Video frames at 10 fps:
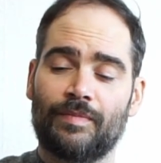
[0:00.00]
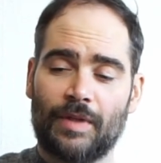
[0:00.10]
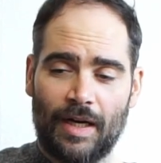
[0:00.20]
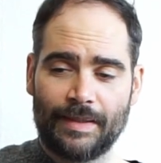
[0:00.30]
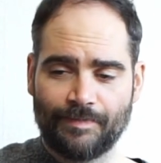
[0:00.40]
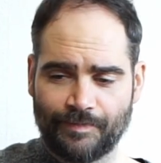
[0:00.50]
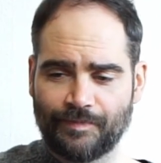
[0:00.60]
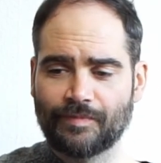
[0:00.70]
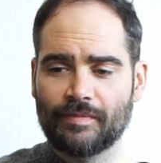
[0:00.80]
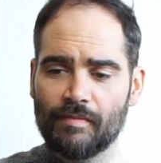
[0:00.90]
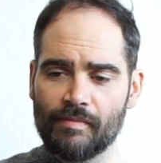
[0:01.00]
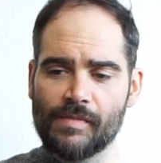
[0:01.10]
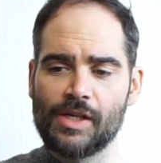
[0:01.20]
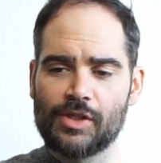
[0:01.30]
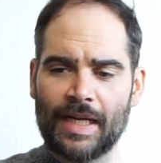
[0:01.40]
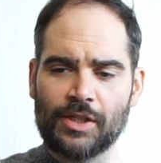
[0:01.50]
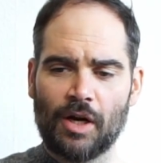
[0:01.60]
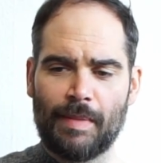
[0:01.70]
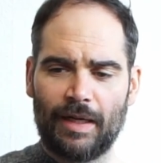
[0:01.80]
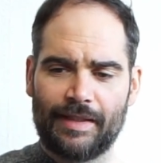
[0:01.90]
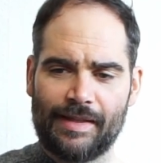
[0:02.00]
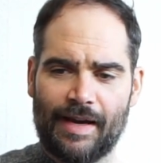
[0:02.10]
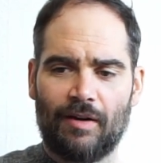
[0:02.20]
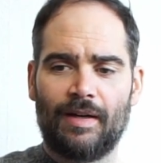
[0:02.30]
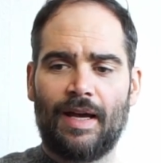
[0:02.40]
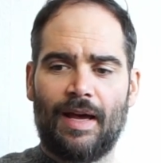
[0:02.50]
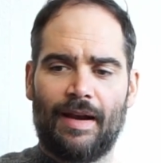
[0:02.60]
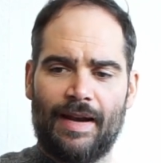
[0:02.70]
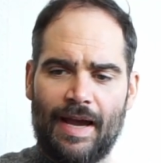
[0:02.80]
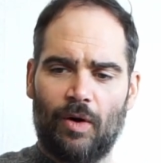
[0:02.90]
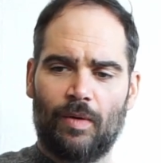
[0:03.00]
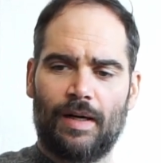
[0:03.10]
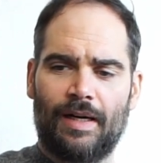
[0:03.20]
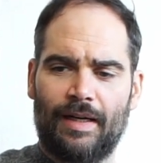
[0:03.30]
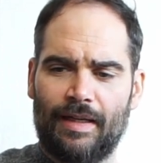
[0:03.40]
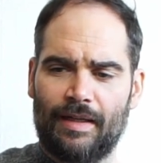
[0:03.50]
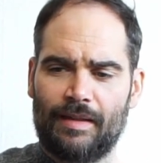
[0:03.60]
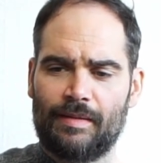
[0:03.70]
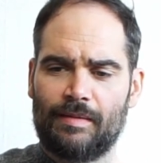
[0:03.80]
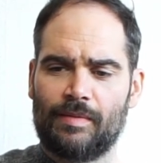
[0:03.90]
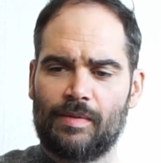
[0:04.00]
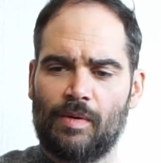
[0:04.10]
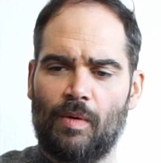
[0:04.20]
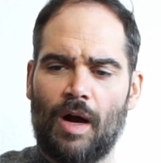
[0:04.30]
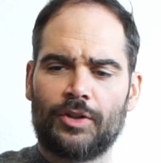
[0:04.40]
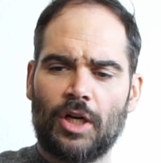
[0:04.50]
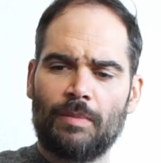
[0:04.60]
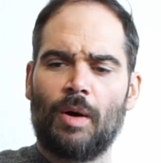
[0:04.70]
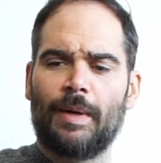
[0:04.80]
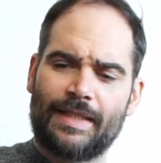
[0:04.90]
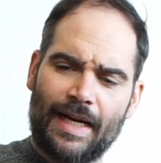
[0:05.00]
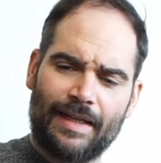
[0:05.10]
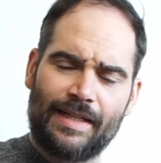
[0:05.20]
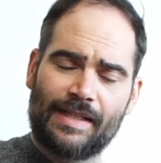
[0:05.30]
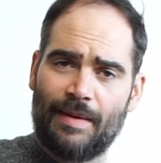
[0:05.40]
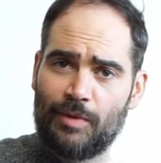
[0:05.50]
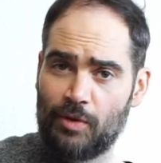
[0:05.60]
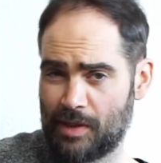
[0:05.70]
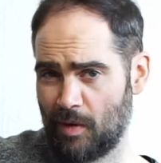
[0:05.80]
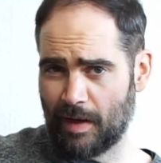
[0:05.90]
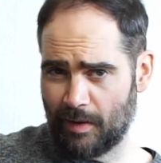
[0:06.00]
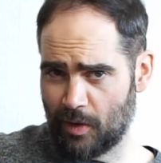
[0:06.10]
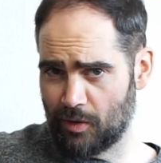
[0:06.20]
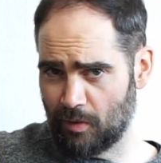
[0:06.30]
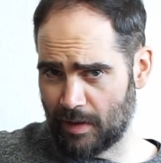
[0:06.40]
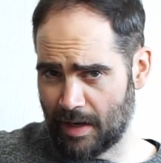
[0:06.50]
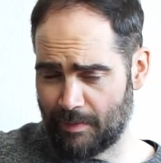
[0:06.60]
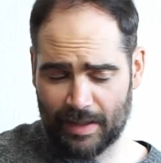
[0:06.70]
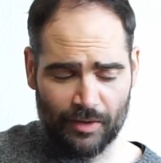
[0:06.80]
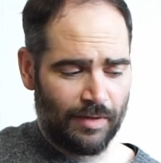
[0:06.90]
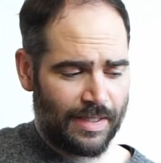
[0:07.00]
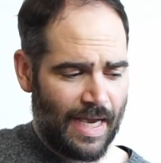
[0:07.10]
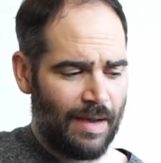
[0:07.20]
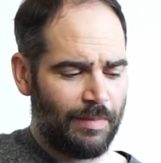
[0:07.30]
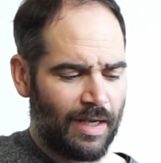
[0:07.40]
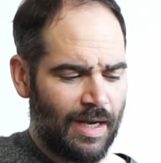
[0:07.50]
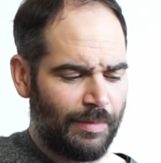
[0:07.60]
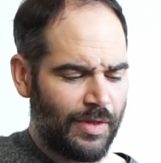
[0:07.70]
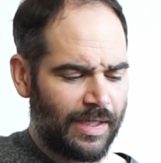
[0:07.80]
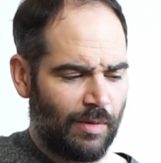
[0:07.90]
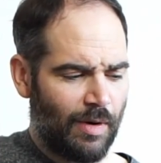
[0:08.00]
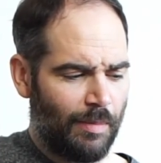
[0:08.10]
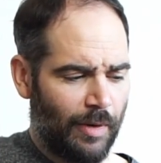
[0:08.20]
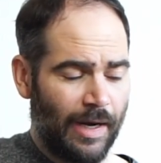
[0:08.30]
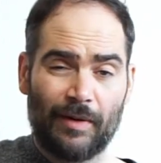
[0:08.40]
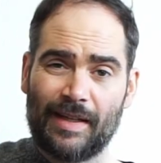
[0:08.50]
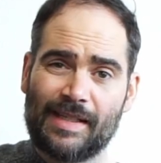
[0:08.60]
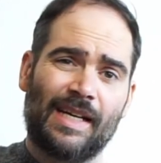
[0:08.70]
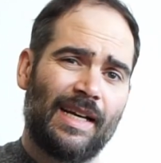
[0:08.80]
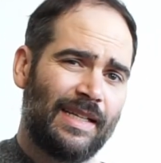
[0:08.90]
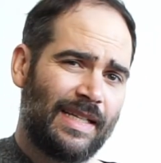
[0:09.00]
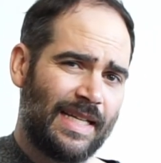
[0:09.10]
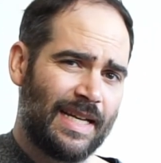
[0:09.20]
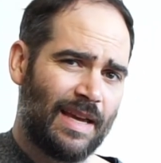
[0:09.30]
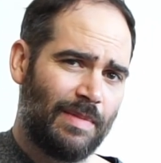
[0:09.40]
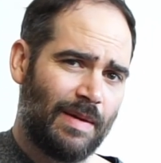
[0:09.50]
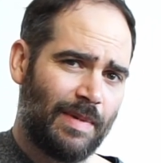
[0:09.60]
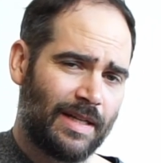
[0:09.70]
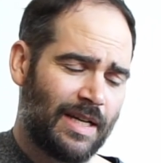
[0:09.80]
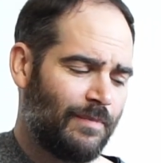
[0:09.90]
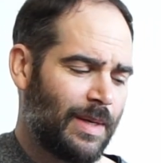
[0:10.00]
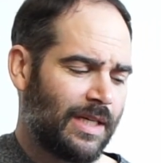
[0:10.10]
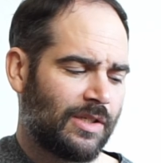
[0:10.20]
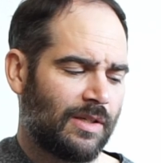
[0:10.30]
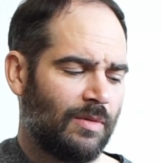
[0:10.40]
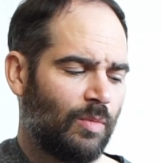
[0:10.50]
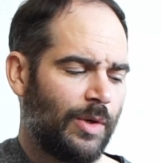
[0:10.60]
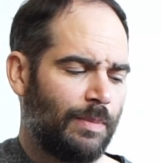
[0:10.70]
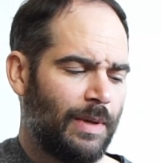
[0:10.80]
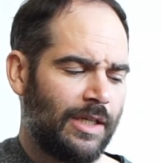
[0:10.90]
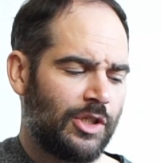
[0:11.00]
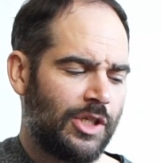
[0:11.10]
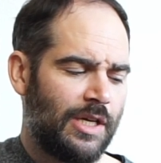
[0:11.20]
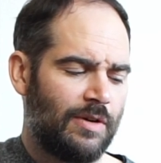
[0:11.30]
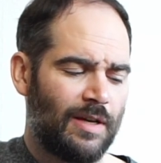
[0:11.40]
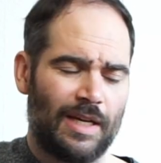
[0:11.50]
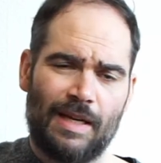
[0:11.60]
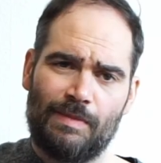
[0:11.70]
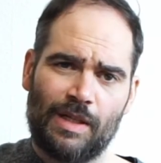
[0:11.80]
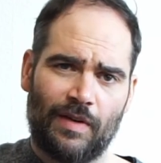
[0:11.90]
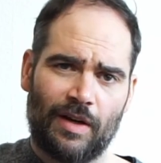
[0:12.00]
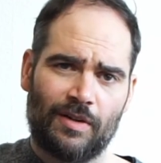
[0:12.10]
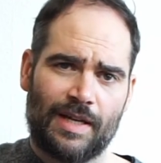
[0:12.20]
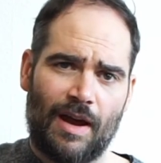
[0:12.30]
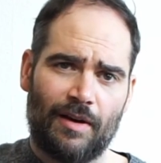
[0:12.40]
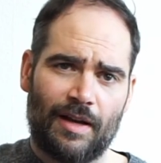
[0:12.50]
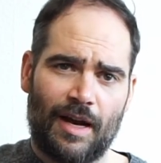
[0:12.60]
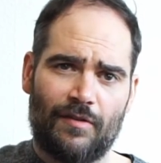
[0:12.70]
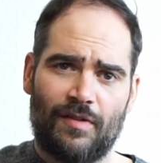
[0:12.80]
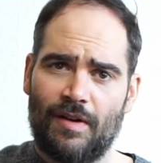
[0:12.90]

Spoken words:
Alright? So that's our melody there. Now, I'll talk more about the techniques I'm using when I go through line by line through the tab, but a couple things I want to point out is D can be a bit tough because when you're playing G, you can keep these fingers down and kind of